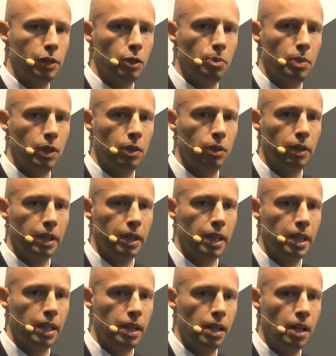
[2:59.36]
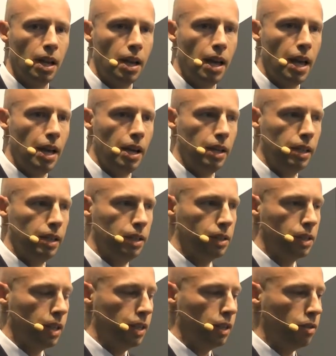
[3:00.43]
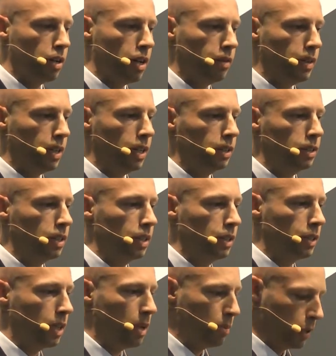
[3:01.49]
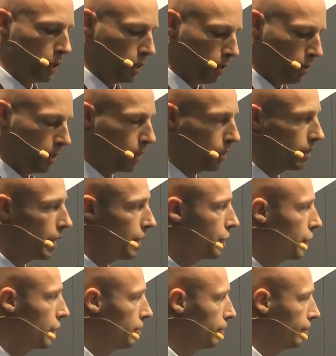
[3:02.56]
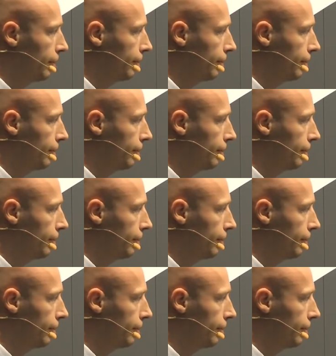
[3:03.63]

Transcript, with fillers: supercooling the air inside the cryovial to the temperatures of liquid nitrogen.